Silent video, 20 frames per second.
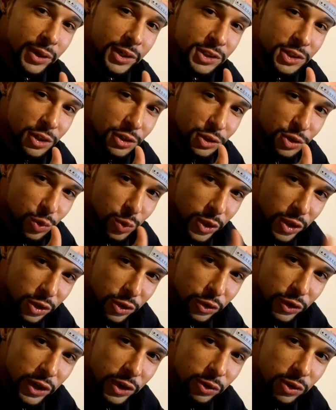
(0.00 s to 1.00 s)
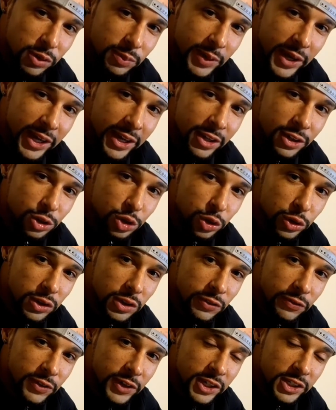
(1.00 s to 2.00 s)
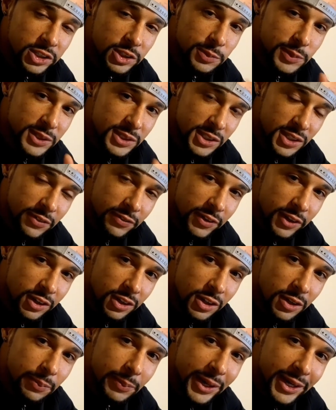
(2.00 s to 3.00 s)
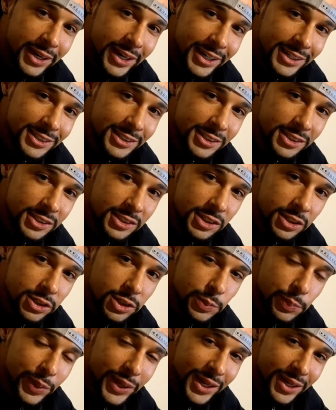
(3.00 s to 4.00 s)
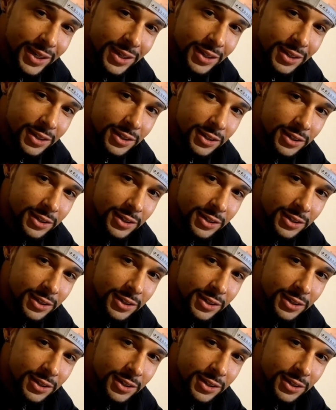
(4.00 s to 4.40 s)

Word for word: but it's also worked great with my Android device, specifically my Nexus 6P.